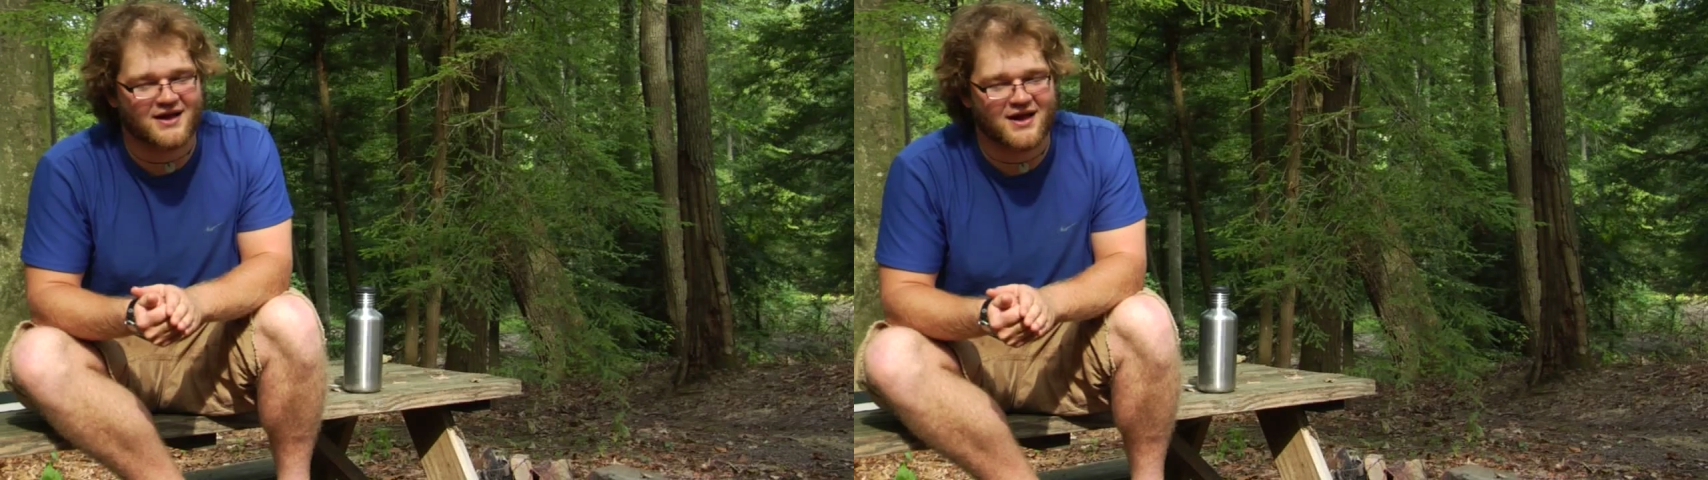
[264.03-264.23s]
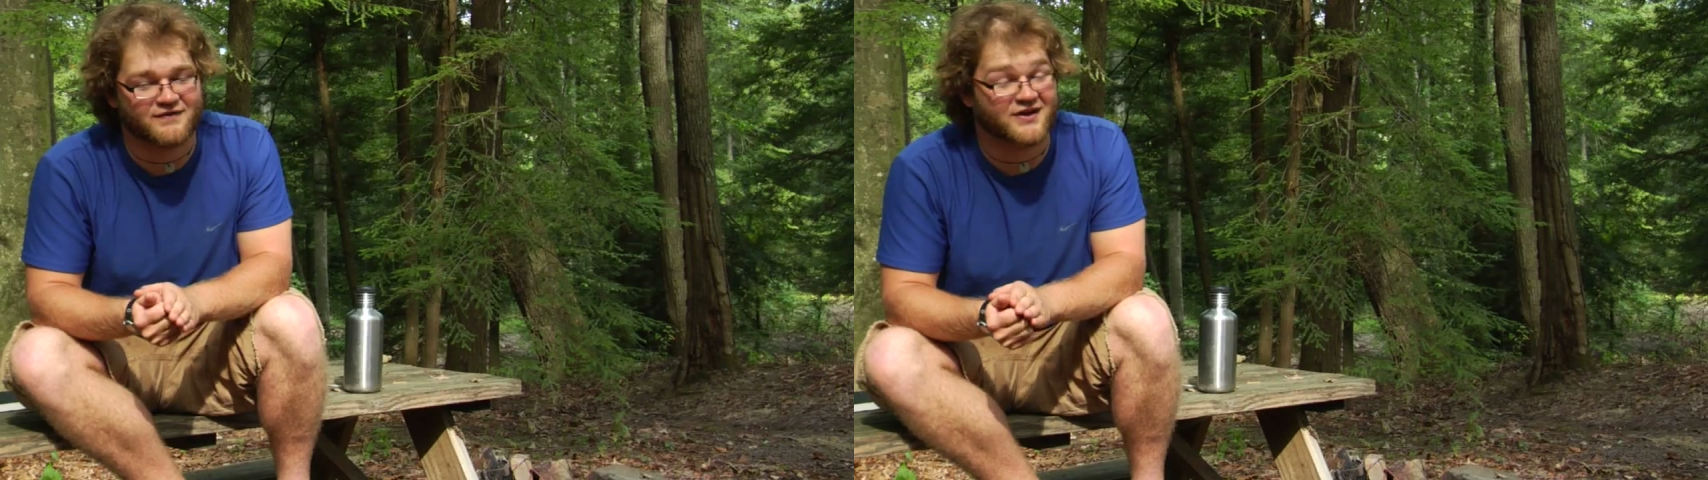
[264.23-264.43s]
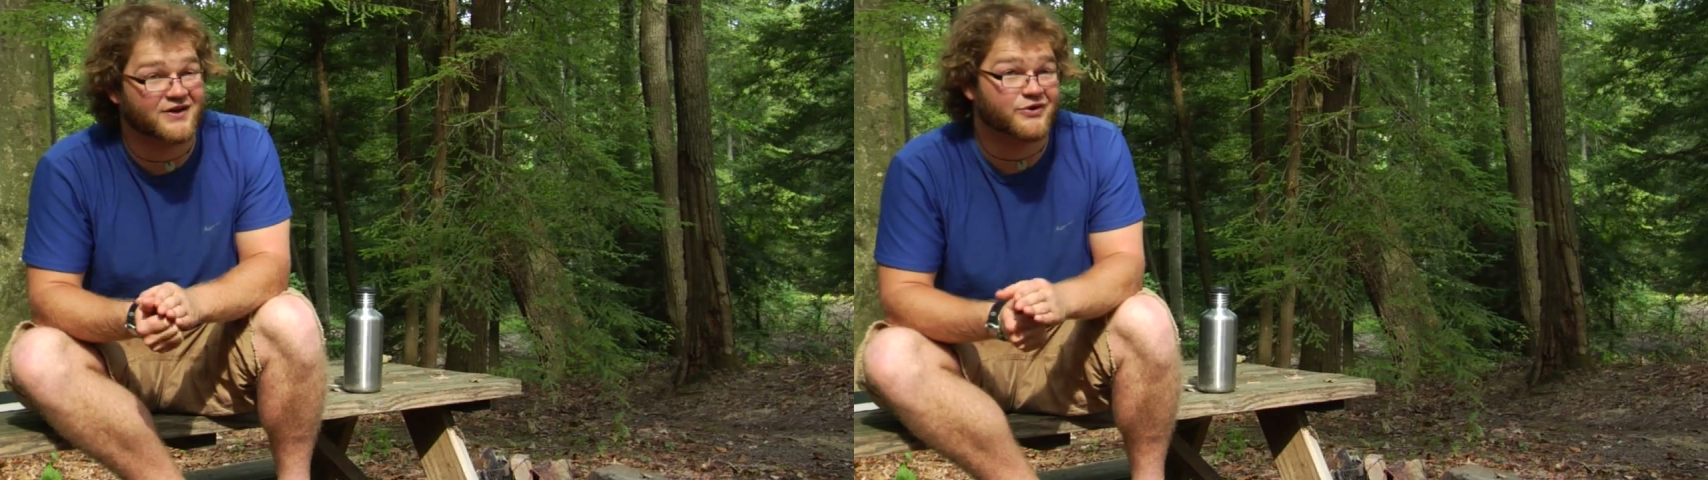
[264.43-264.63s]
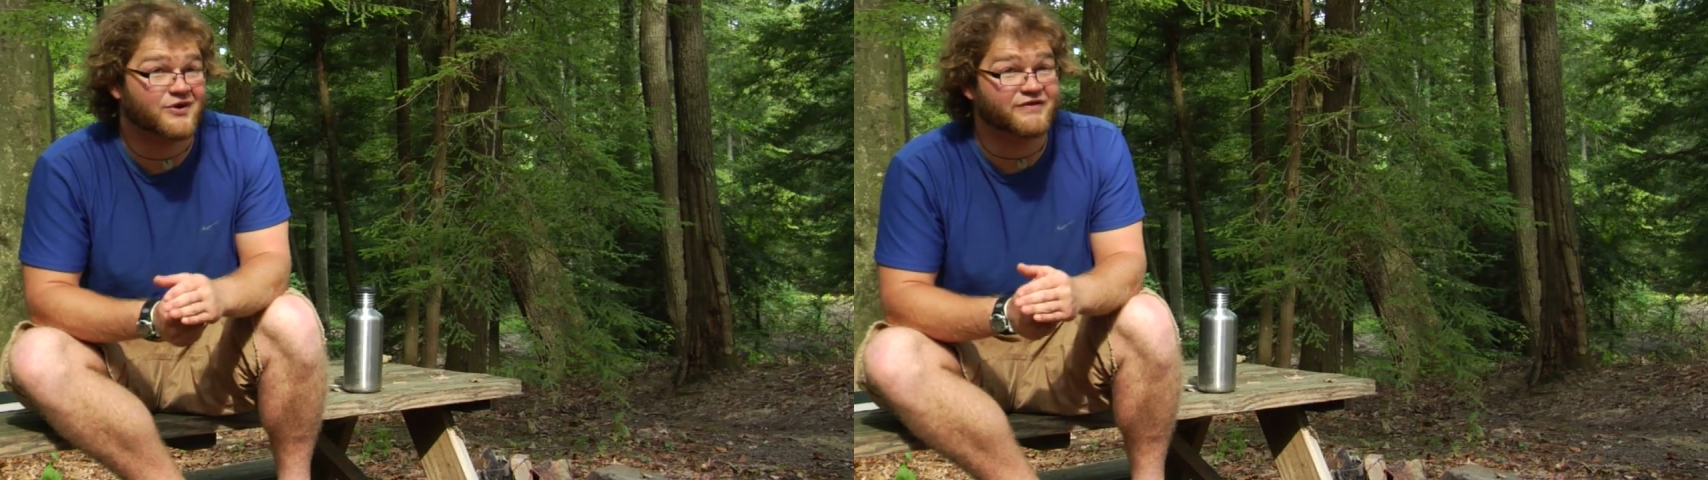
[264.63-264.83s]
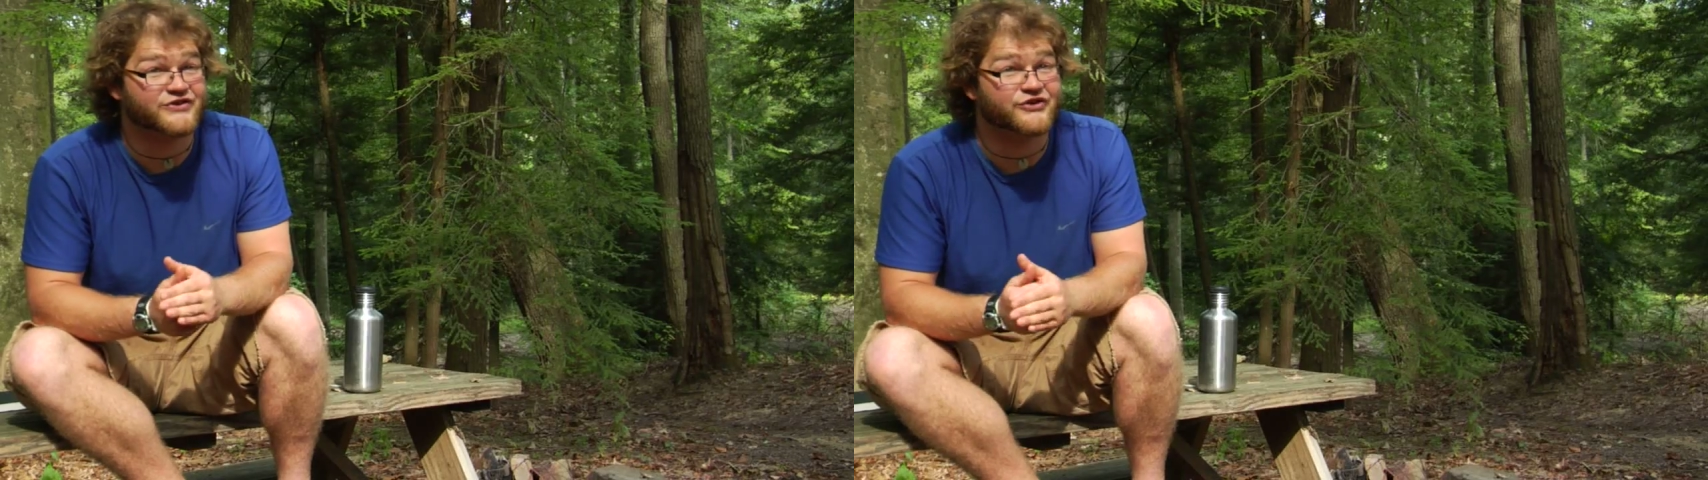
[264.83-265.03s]
I feel like we
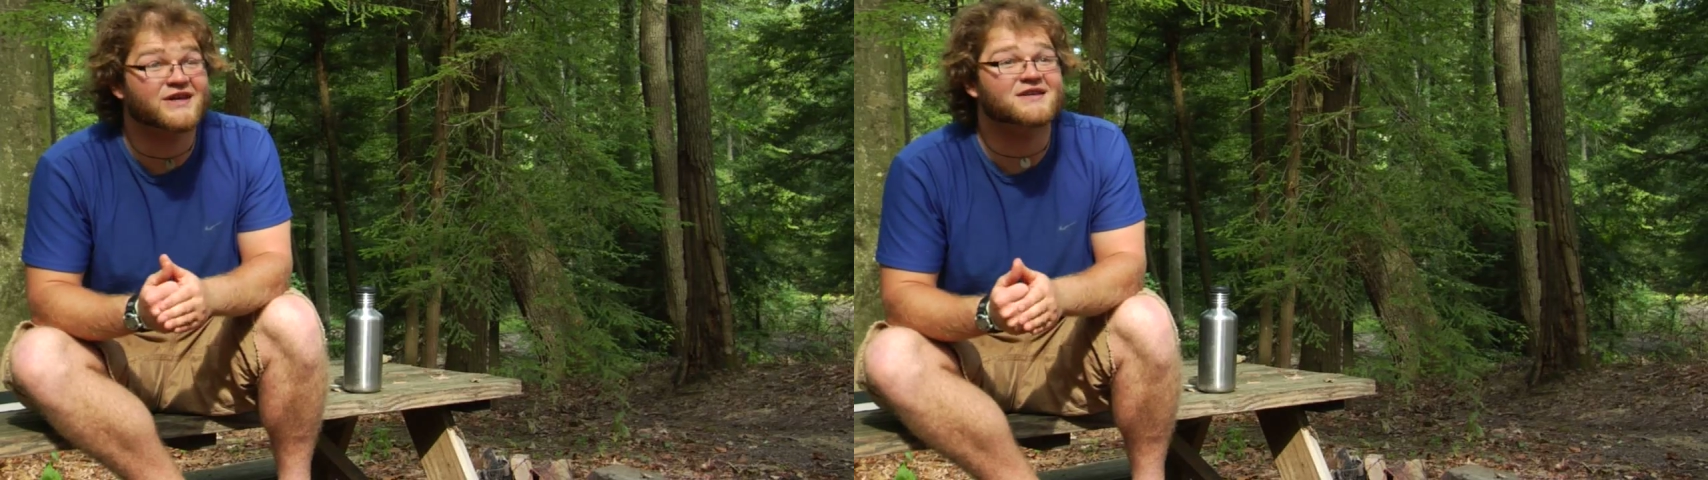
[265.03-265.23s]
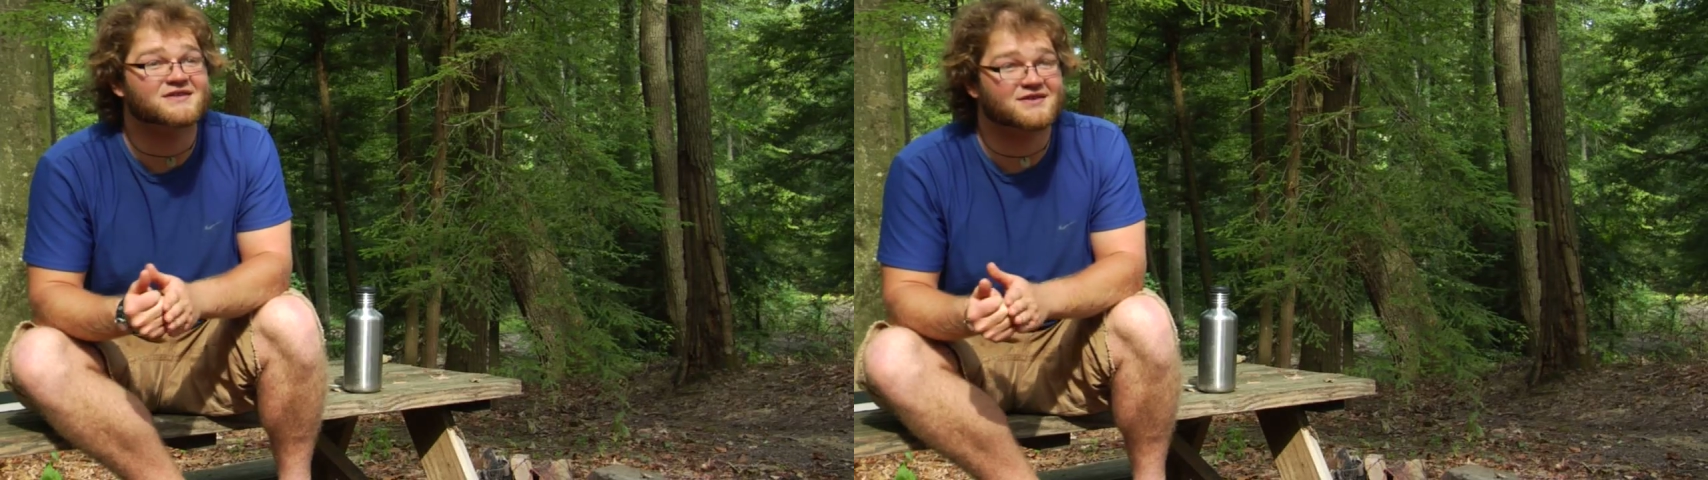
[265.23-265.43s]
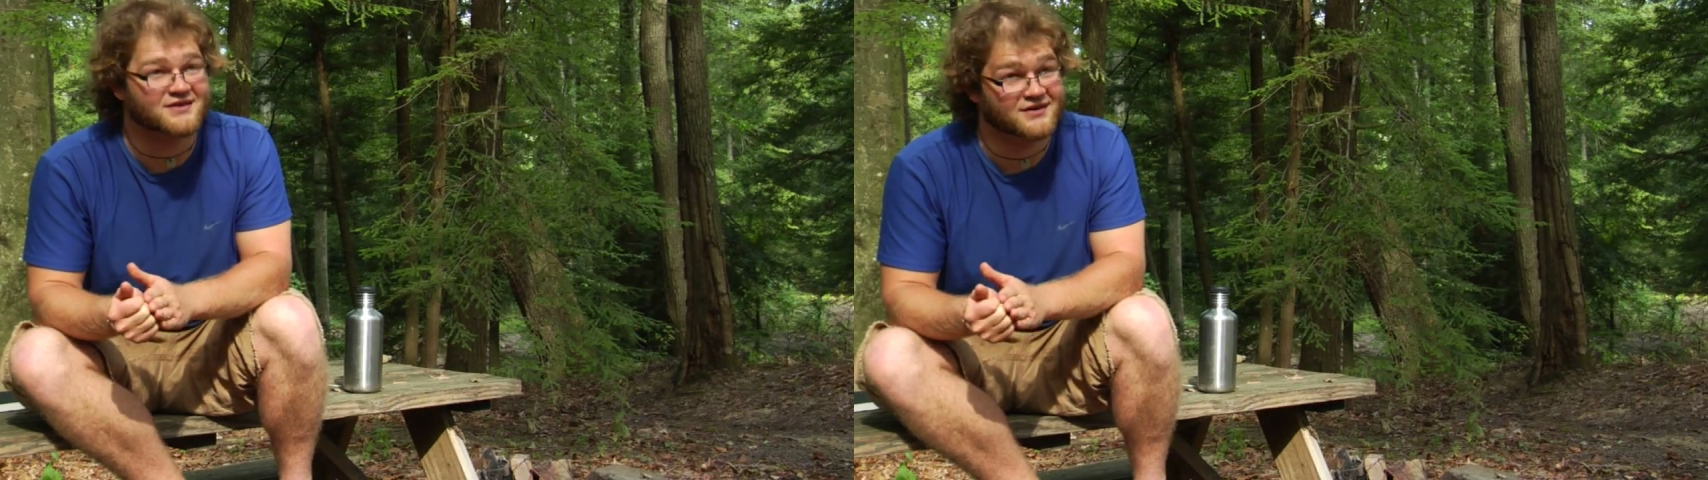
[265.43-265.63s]
don't have a choice.